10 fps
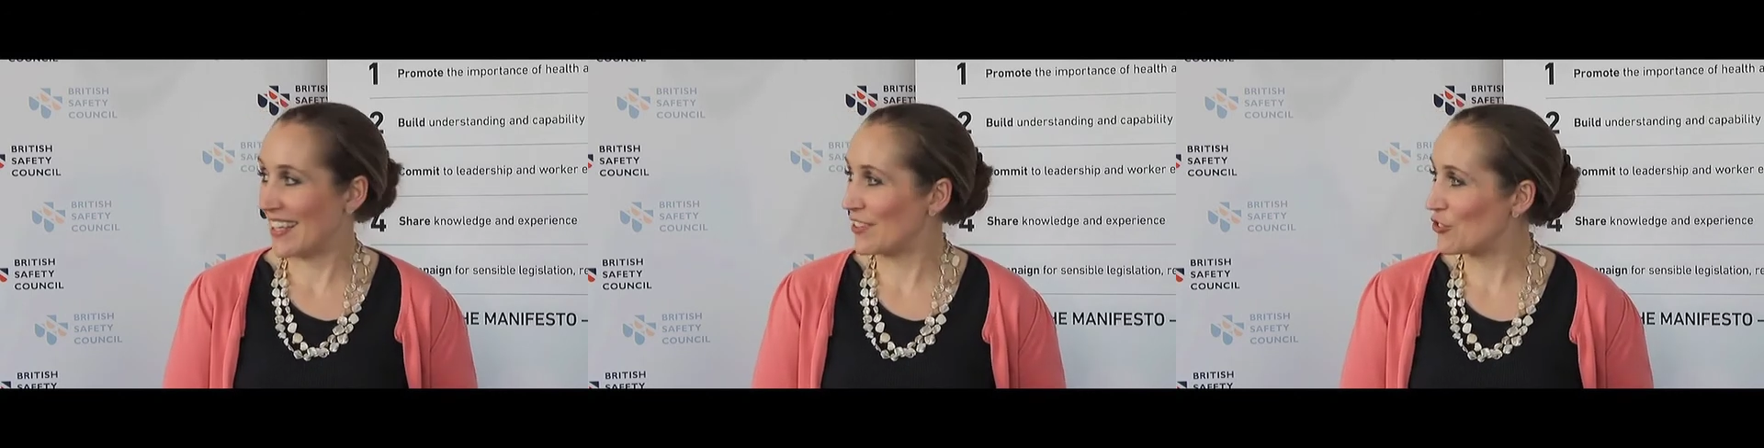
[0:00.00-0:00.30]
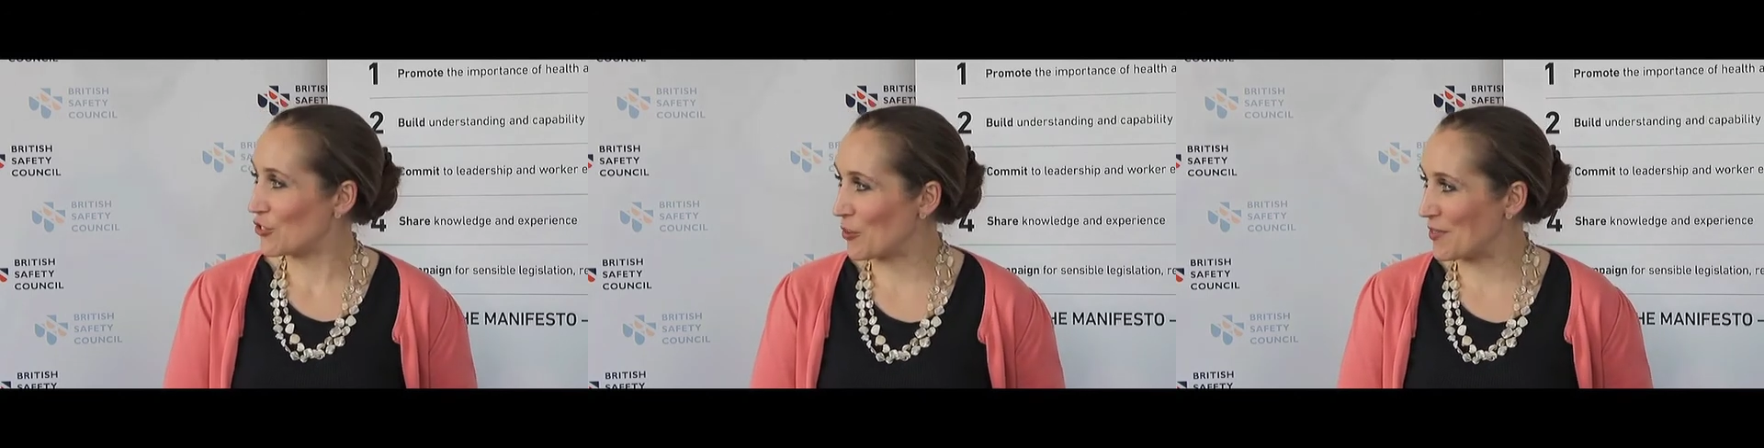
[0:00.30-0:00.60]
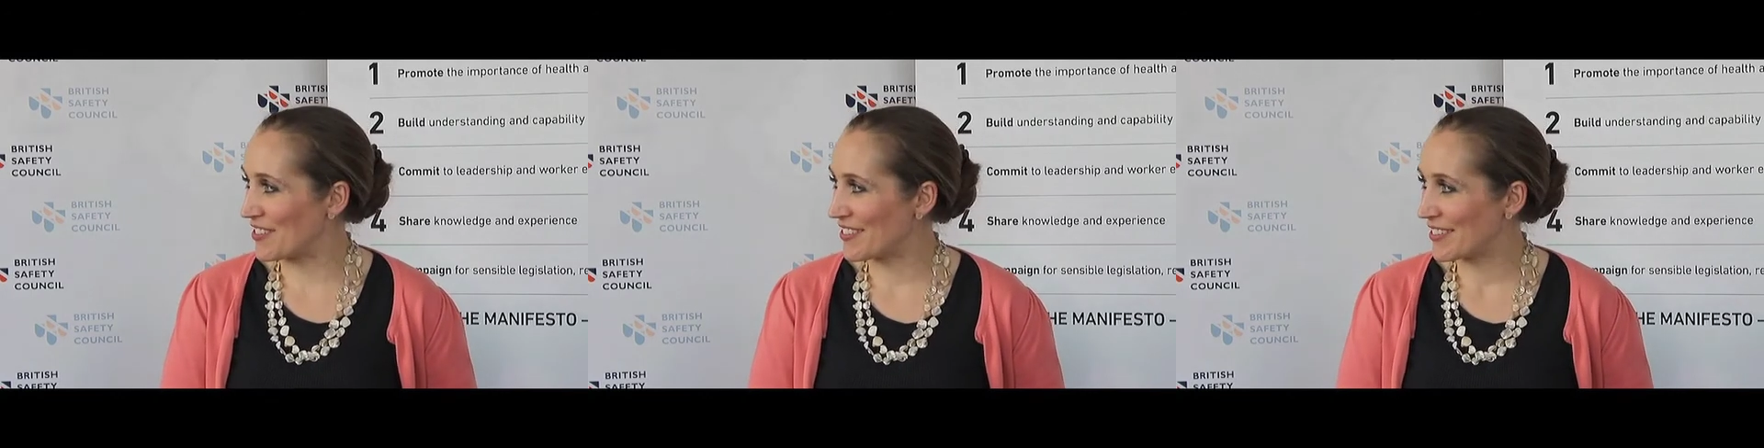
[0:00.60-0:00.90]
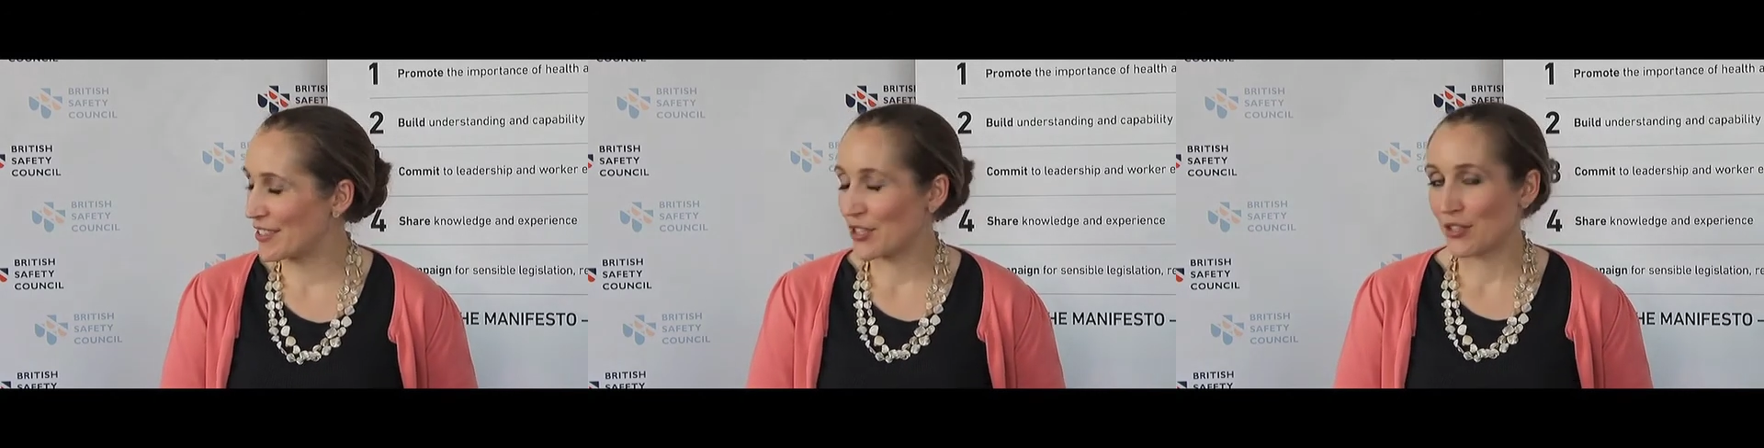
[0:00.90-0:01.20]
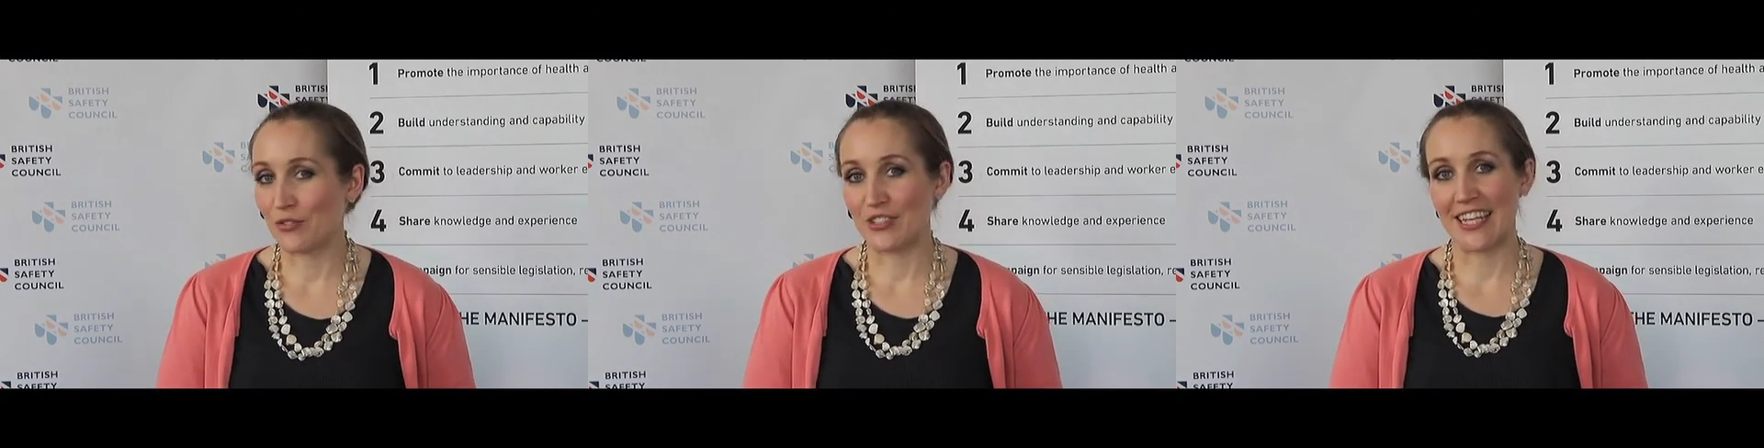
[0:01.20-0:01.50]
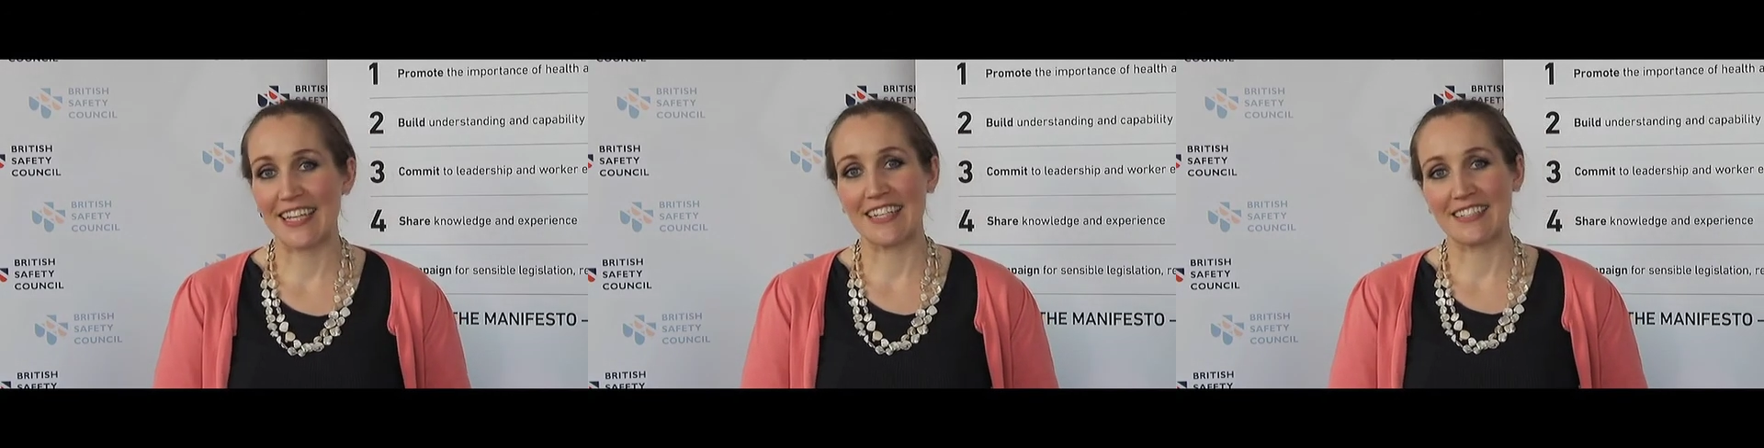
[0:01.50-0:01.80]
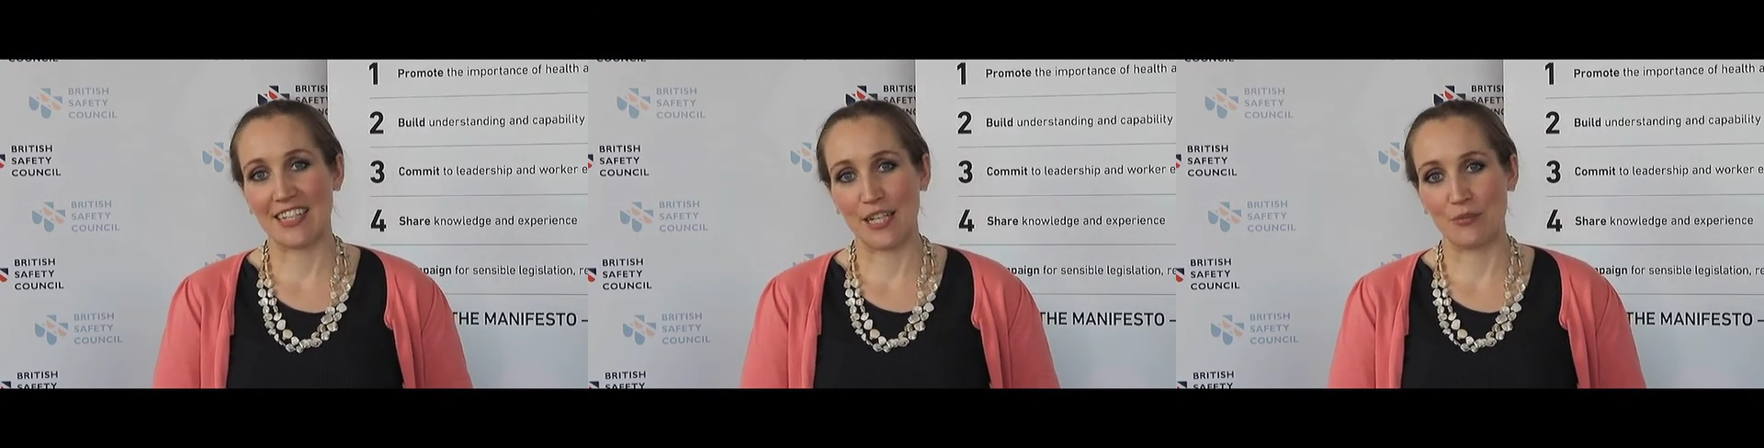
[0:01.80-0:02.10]
and to Thomas for
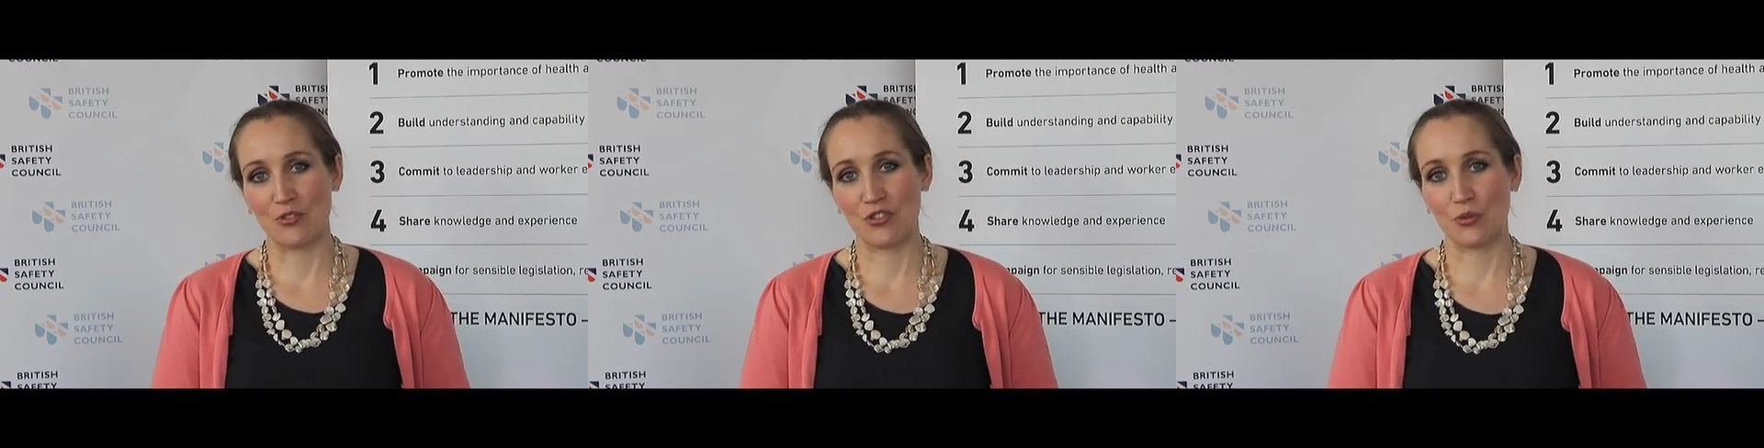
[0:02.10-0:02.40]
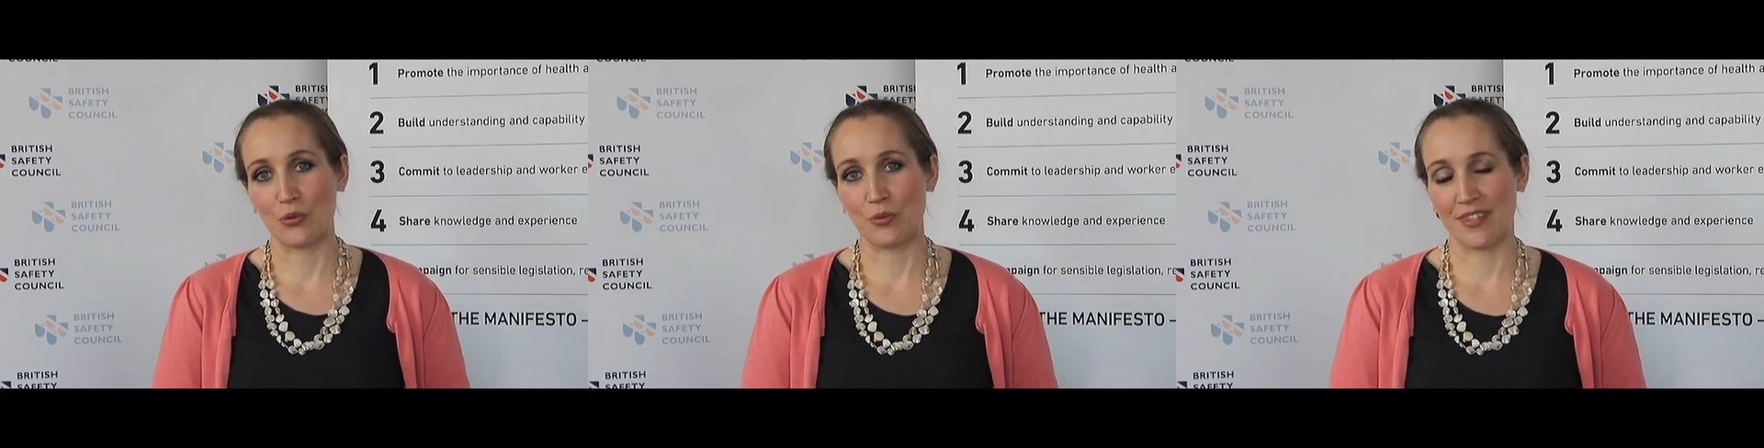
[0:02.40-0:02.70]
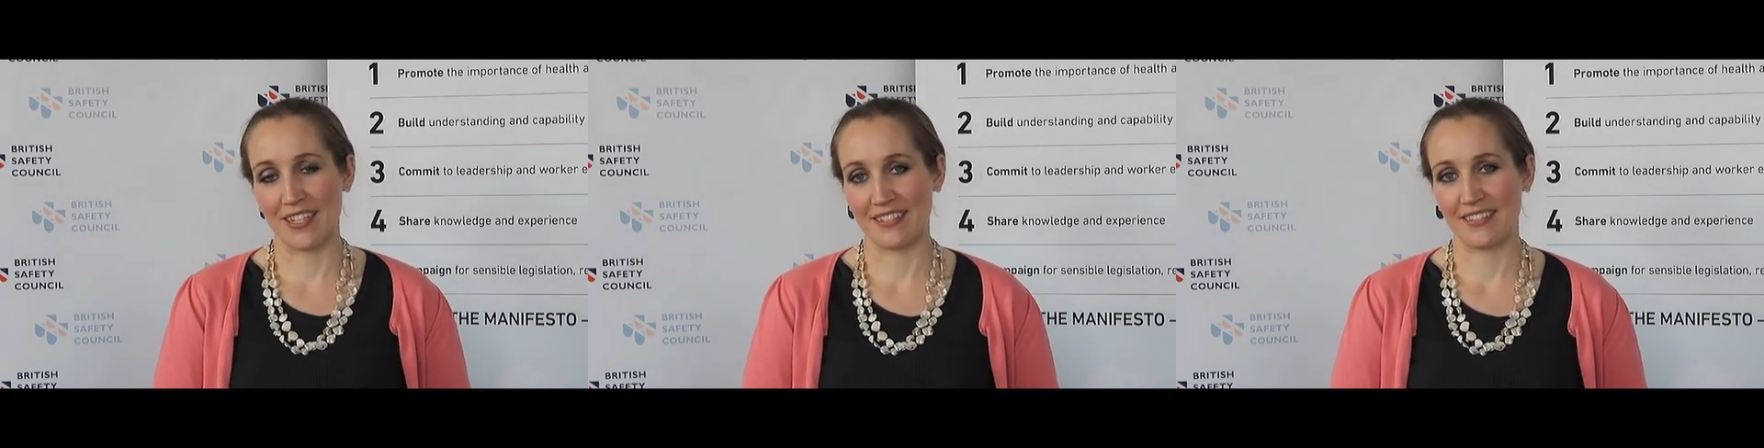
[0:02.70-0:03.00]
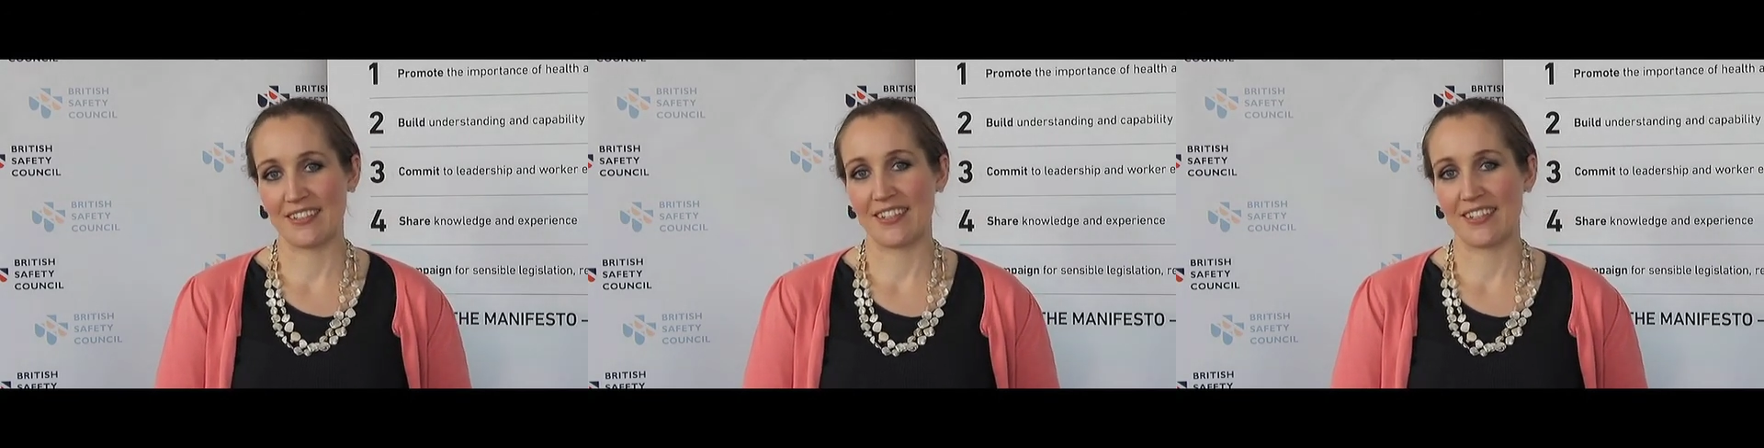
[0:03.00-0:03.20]
taking time to talk with us